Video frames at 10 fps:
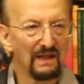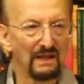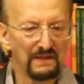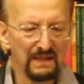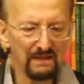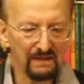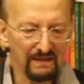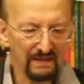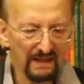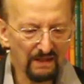And then
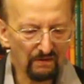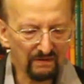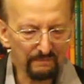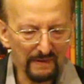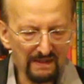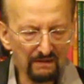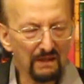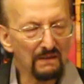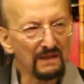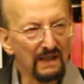he took the
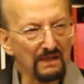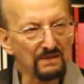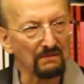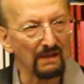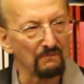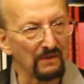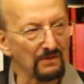pentagram and hexagram